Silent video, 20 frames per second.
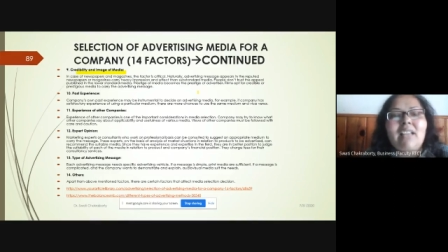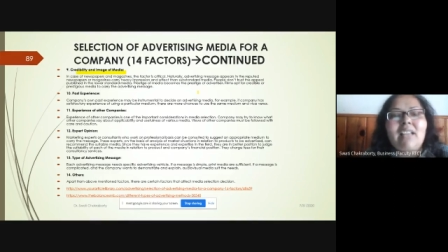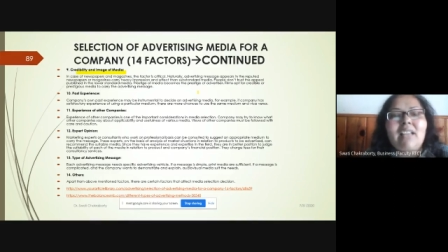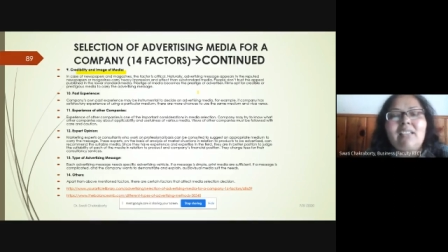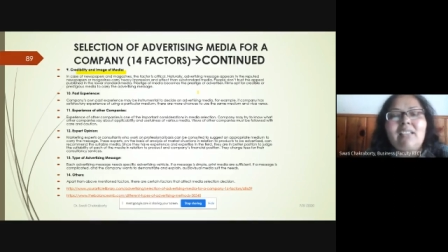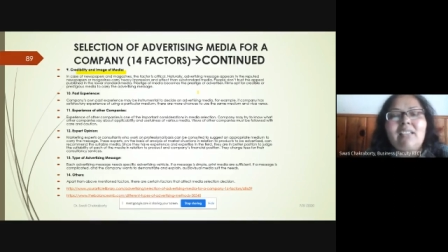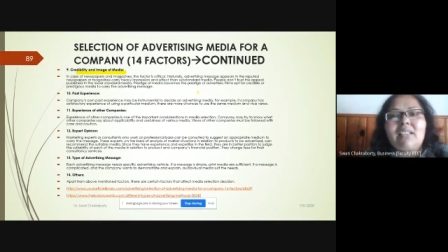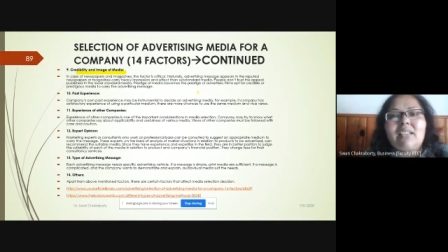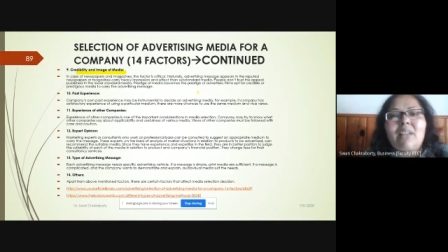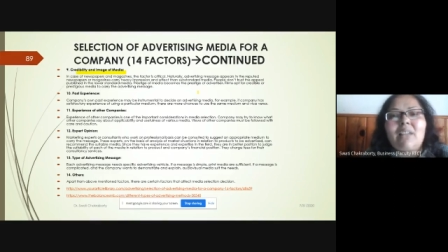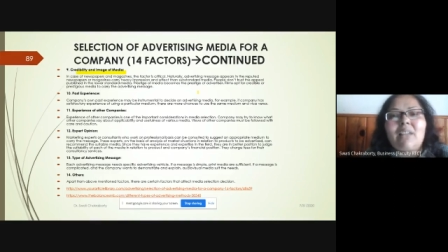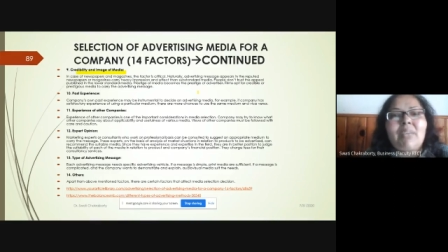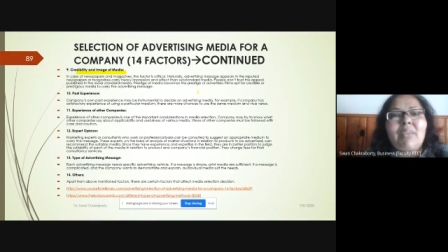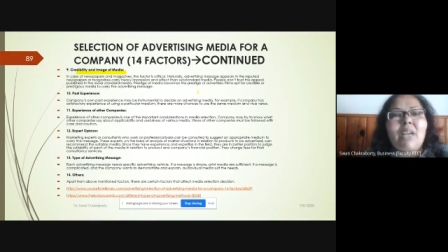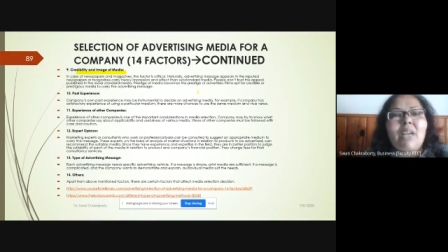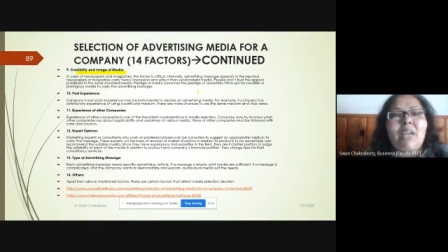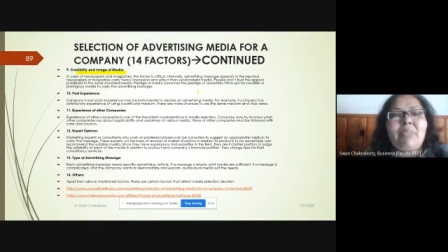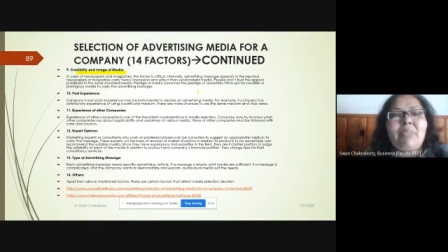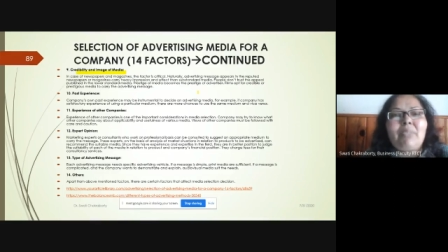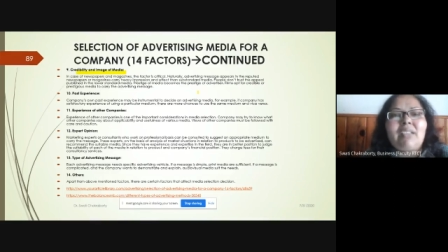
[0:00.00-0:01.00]
coming up in a
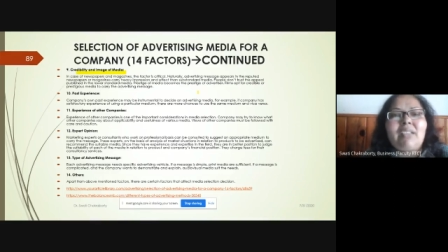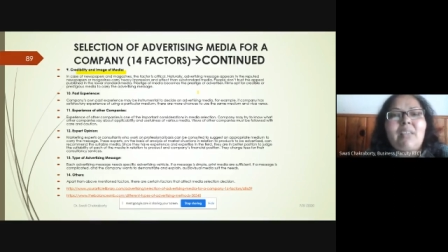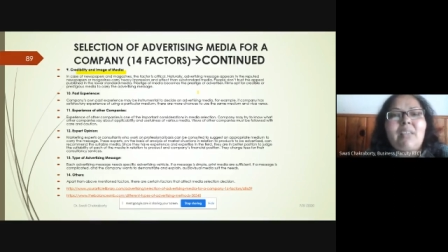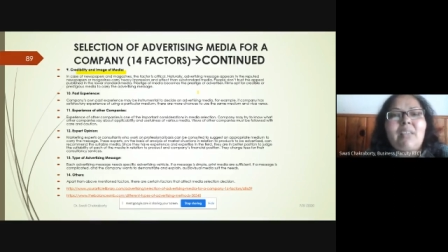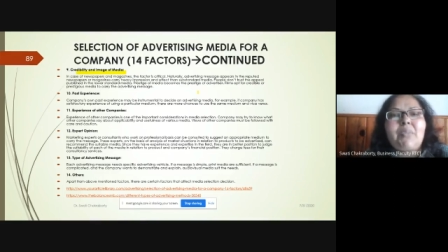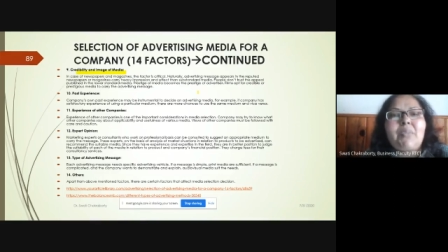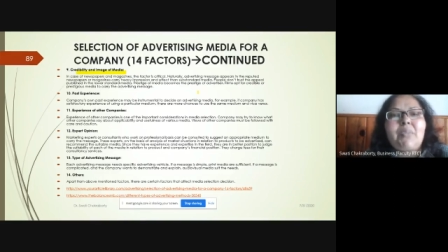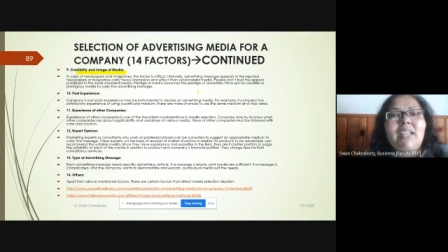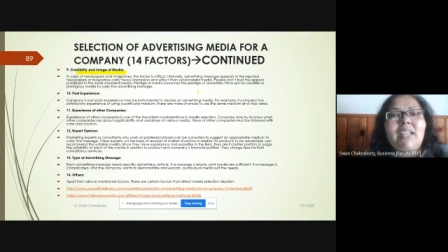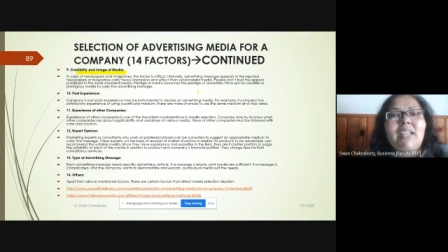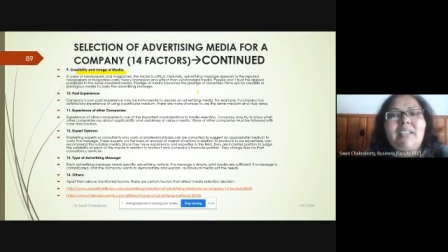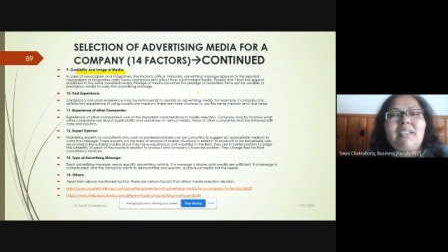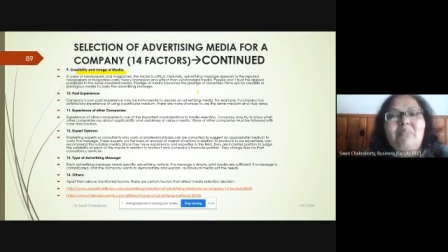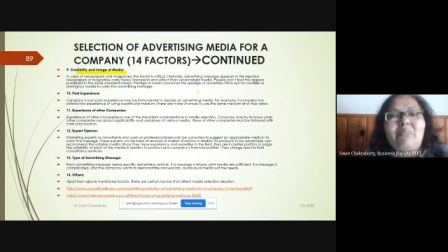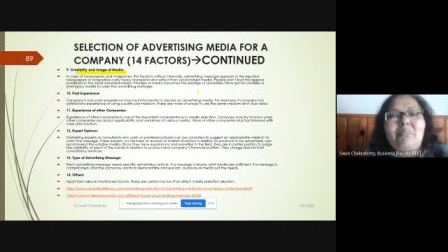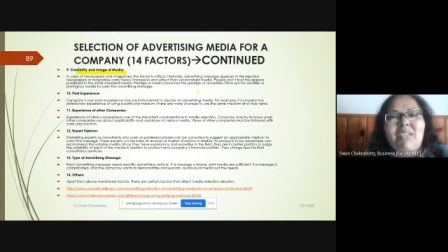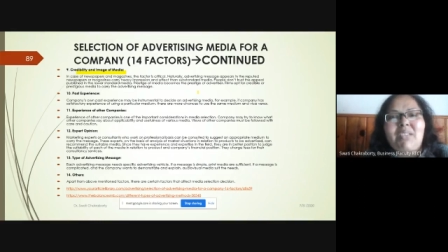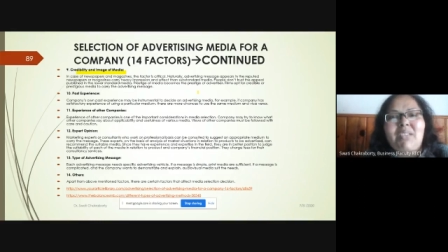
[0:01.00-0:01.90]
substandard media.